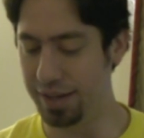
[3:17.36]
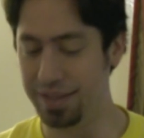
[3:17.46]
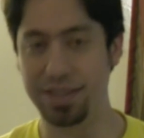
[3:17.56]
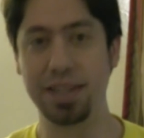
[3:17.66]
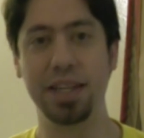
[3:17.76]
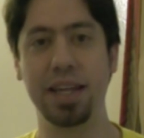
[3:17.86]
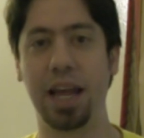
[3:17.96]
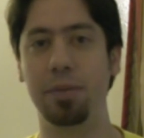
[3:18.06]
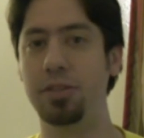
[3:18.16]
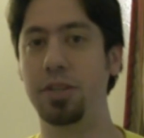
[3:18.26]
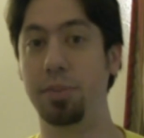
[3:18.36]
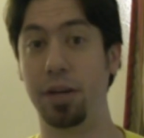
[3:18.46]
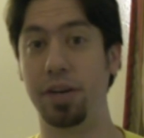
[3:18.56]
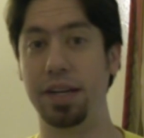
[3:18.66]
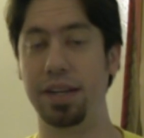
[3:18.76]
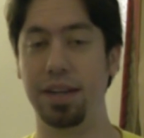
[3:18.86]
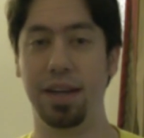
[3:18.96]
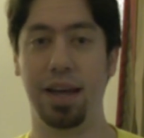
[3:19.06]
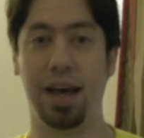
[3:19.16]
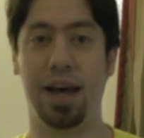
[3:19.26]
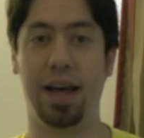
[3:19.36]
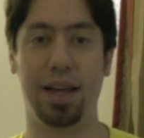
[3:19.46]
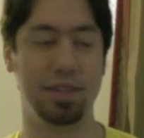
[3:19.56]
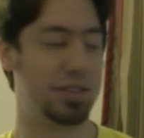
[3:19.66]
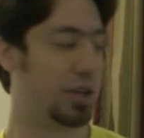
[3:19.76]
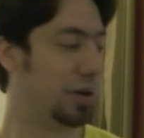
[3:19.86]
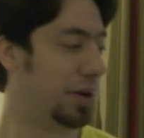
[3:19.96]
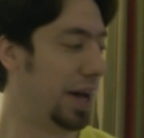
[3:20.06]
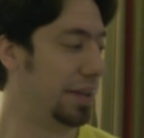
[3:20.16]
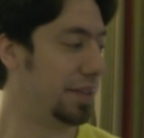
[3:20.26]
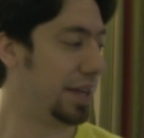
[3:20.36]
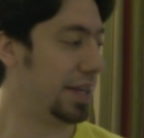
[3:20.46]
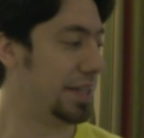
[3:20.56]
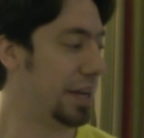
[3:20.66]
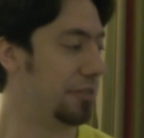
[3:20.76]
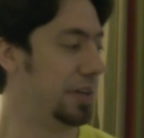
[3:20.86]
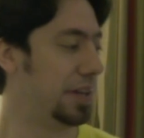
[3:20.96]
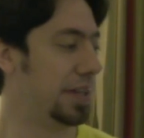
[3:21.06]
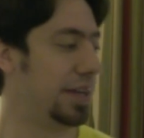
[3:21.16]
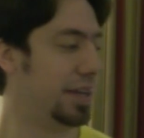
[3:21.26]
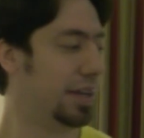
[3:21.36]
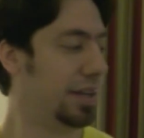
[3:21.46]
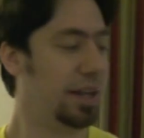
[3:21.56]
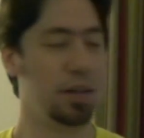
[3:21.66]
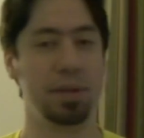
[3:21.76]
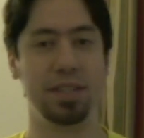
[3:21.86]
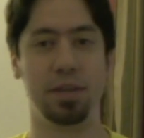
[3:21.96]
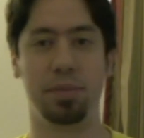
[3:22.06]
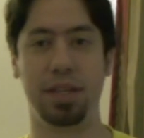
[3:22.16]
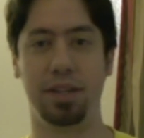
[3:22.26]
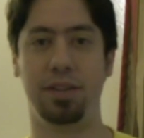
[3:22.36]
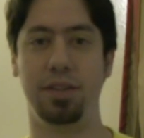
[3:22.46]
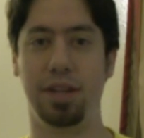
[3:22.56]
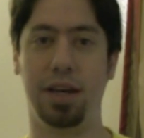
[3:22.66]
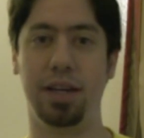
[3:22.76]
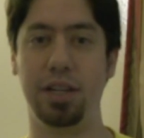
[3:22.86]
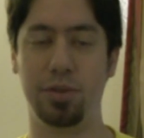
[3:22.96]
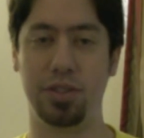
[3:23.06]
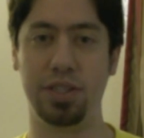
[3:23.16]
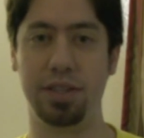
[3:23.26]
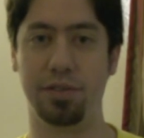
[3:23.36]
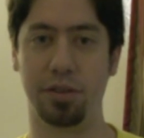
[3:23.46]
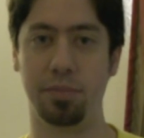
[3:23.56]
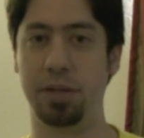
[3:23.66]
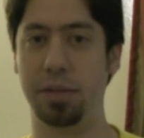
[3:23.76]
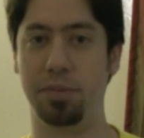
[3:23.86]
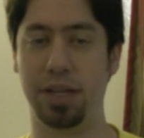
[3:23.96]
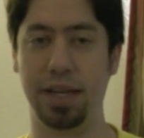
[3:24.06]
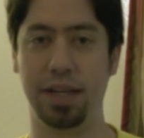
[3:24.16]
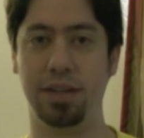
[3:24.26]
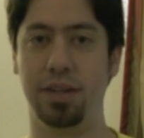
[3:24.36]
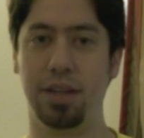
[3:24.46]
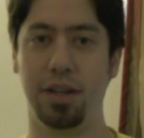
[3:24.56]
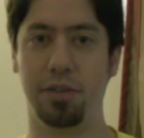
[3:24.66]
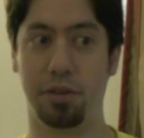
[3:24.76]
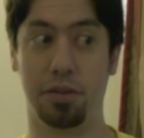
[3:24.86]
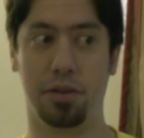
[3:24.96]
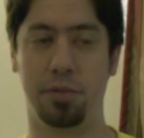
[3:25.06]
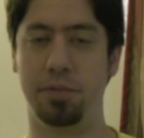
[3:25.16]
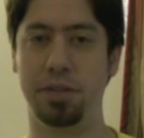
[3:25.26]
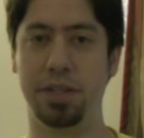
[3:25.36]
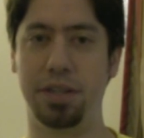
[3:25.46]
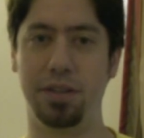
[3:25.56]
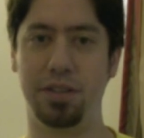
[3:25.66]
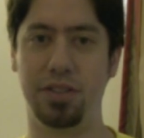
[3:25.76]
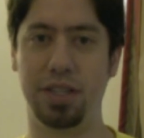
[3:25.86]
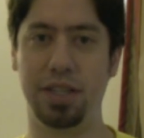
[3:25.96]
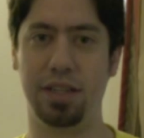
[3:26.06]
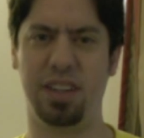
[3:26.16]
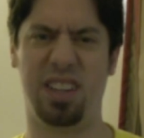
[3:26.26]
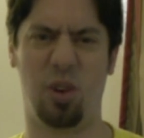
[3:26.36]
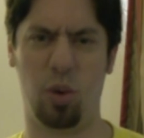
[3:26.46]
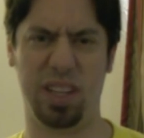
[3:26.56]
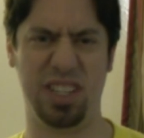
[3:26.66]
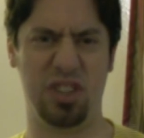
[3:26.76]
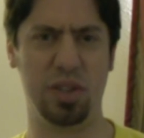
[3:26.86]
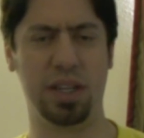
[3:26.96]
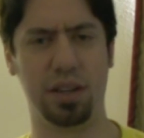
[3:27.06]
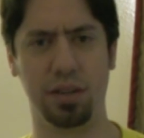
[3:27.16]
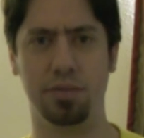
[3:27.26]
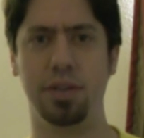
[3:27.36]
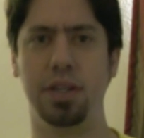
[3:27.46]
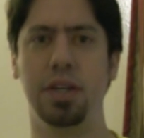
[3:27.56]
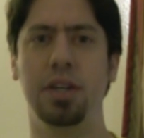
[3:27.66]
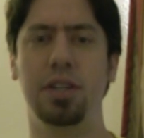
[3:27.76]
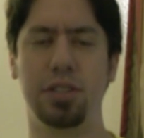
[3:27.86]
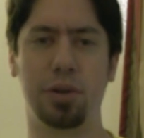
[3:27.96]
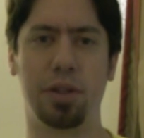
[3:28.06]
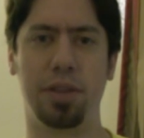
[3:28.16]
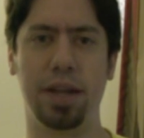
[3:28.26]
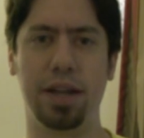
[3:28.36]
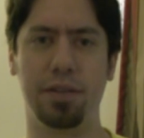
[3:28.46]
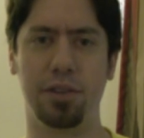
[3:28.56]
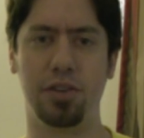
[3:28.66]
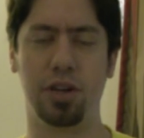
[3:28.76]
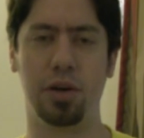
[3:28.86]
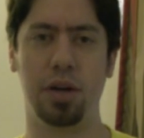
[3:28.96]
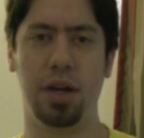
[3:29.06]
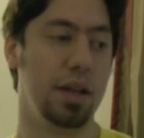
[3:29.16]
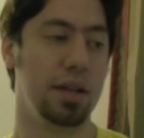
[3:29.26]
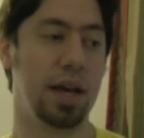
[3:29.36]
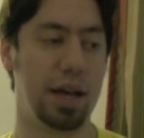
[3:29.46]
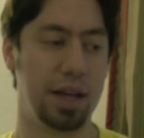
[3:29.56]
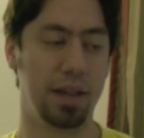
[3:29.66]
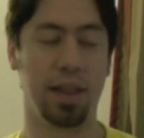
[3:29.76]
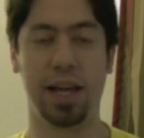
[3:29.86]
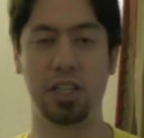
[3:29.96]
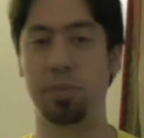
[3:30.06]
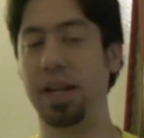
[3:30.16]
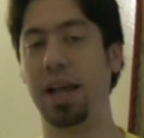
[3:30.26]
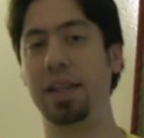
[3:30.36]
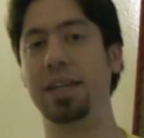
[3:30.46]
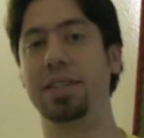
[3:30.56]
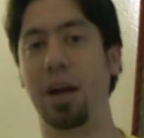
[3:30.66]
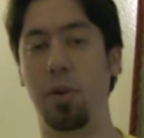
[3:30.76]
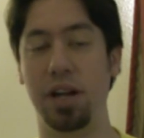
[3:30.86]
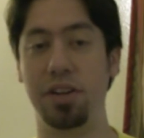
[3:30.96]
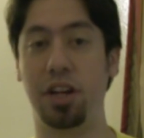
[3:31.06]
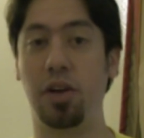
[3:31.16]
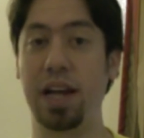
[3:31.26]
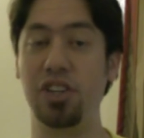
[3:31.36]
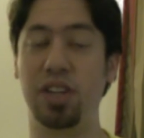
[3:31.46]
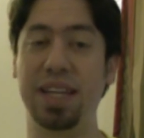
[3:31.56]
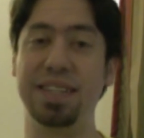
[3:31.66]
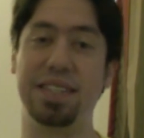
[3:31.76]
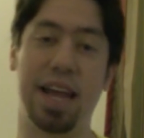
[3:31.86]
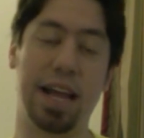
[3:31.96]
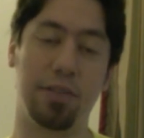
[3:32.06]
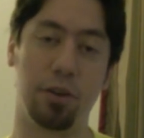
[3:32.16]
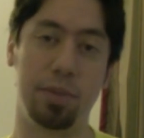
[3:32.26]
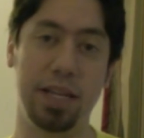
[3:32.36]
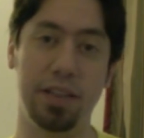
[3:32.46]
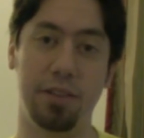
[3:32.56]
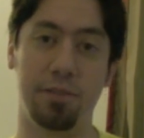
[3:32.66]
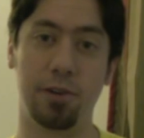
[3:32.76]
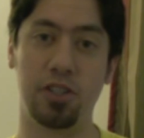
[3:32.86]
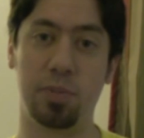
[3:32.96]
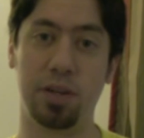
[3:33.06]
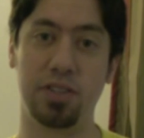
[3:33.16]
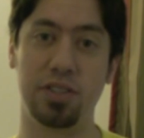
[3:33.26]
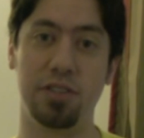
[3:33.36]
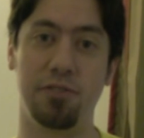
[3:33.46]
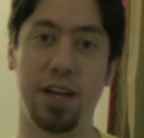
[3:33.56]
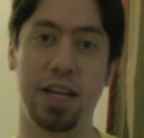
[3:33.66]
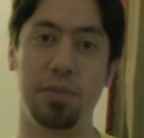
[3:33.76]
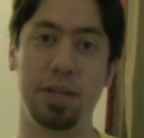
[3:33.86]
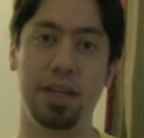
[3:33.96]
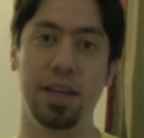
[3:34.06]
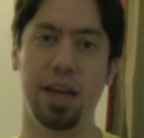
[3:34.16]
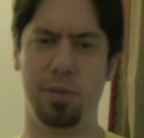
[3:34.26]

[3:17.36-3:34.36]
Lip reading: CD games, period. So I think definitely it'll be something interesting for me to play and for hopefully you to see, and the whole history of sort of thing for the show. Last but not least, I wanted to congratulate Zach for being the first person to find me.